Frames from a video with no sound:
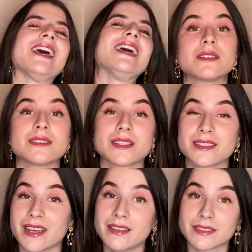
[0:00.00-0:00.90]
So
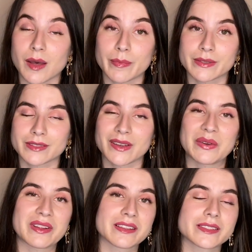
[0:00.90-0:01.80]
today's
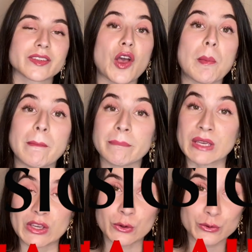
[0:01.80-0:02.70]
episode is
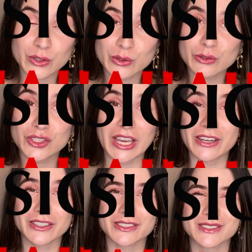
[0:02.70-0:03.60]
musical
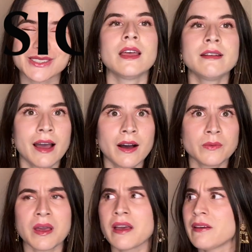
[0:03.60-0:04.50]
chairs.
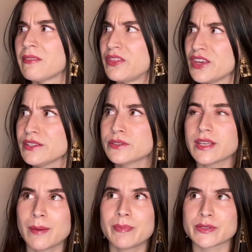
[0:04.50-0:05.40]
Now, this
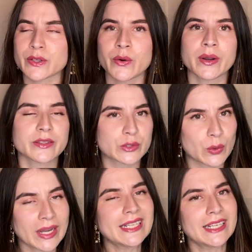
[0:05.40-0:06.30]
episode is
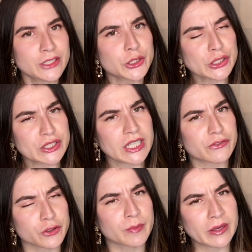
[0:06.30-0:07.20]
quite interesting
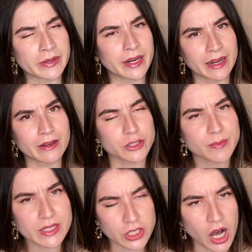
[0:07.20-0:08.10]
for me right now to
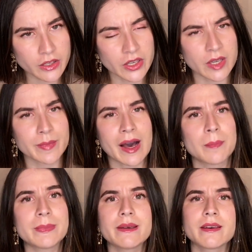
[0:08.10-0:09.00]
be talking
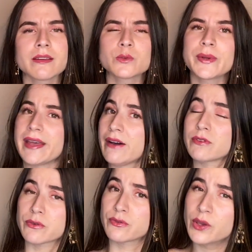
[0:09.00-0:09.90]
about because we have
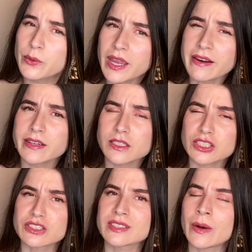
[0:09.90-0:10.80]
a few
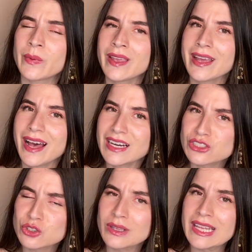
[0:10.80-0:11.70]
characters that we
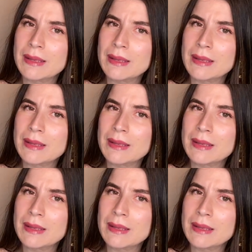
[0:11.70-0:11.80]
actually